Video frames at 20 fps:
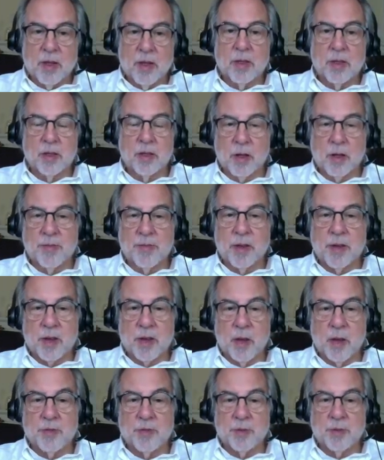The love that
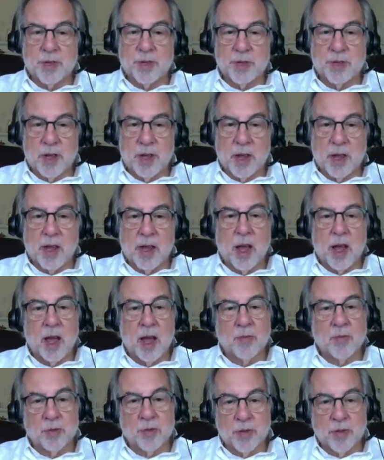comes with saying,
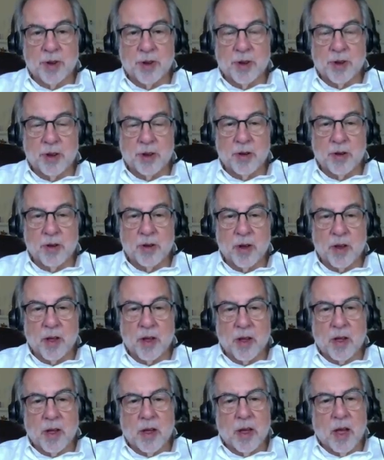I'm rooted here.
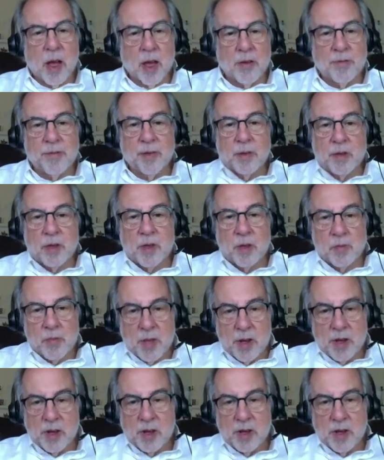I feel
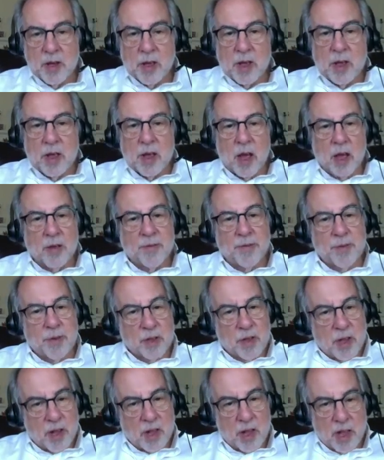committed. I feel
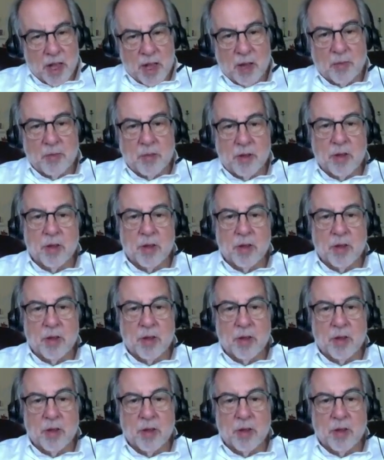claimed.